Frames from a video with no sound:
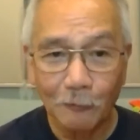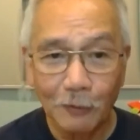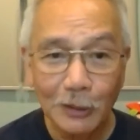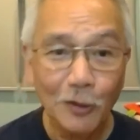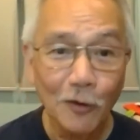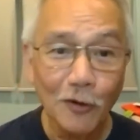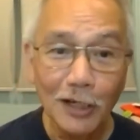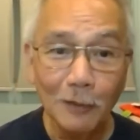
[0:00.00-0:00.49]

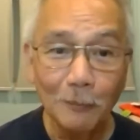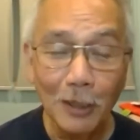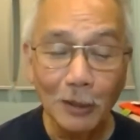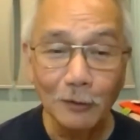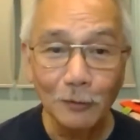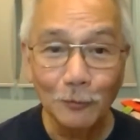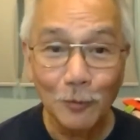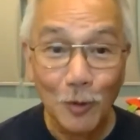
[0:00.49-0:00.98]
So we're
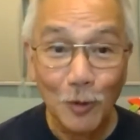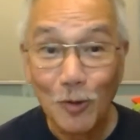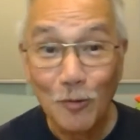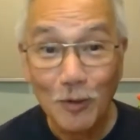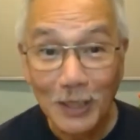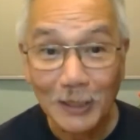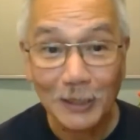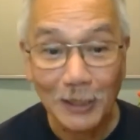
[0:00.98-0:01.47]
talking about
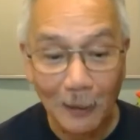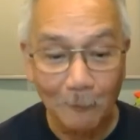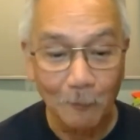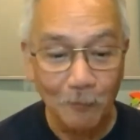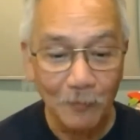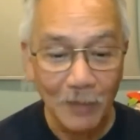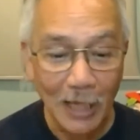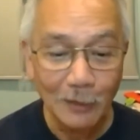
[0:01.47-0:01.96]
true
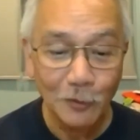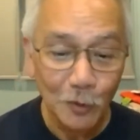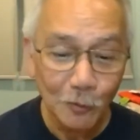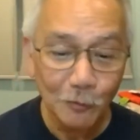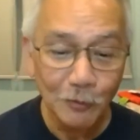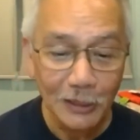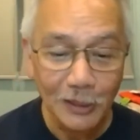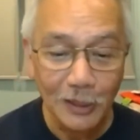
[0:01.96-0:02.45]
wisdom,
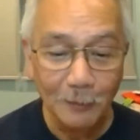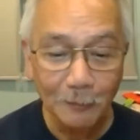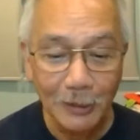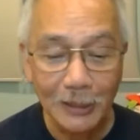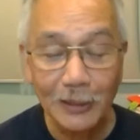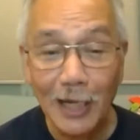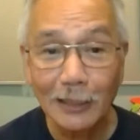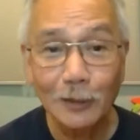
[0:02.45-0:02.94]
and true
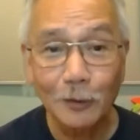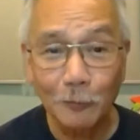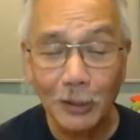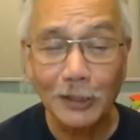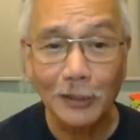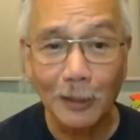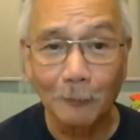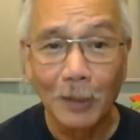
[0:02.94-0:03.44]
wisdom is
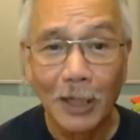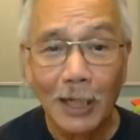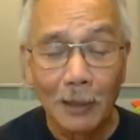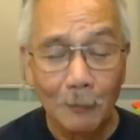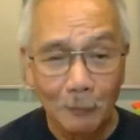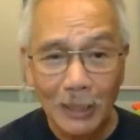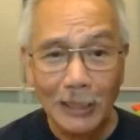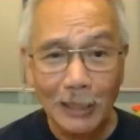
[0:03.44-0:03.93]
God's
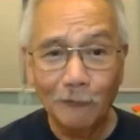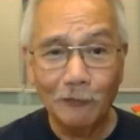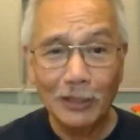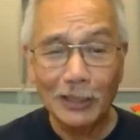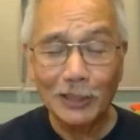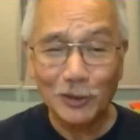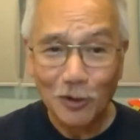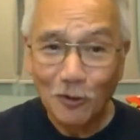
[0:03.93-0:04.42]
wisdom. But
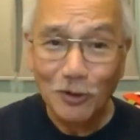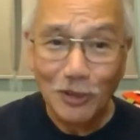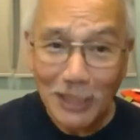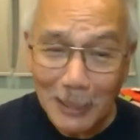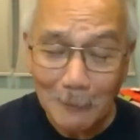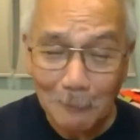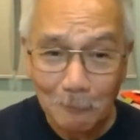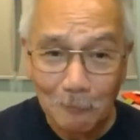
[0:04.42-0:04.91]
if it's
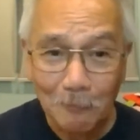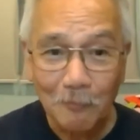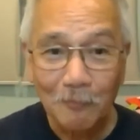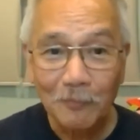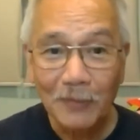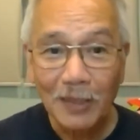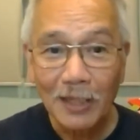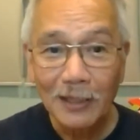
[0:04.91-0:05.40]
so
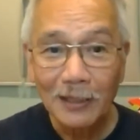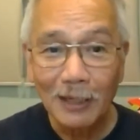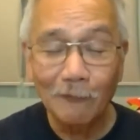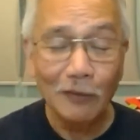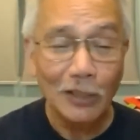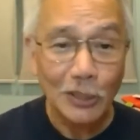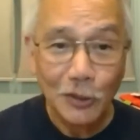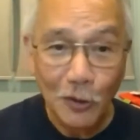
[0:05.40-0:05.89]
deep,
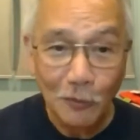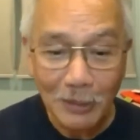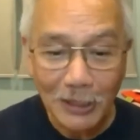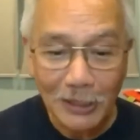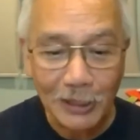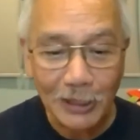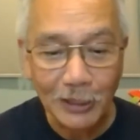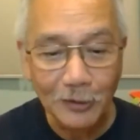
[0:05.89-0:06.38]
if it's
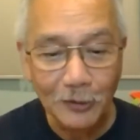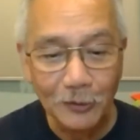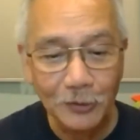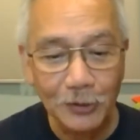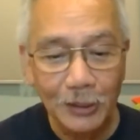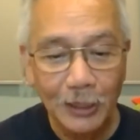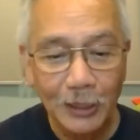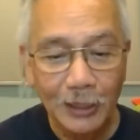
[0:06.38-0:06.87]
so
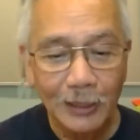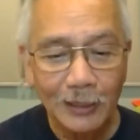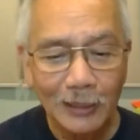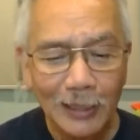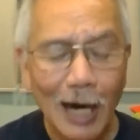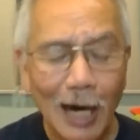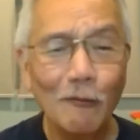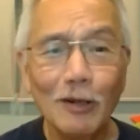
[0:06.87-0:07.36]
mysterious,
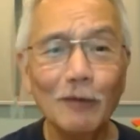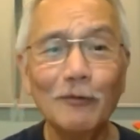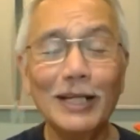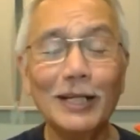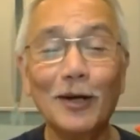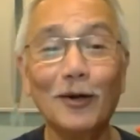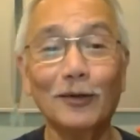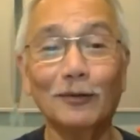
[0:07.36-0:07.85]
how
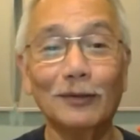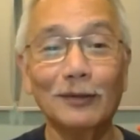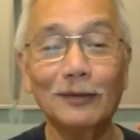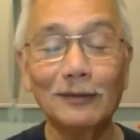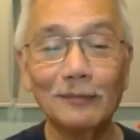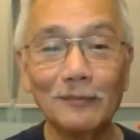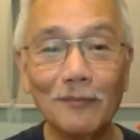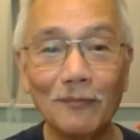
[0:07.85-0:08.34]
will we
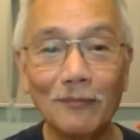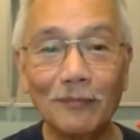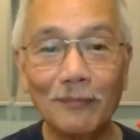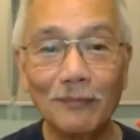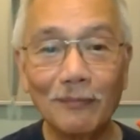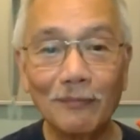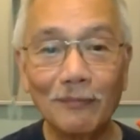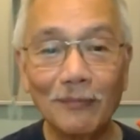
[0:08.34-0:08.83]
know?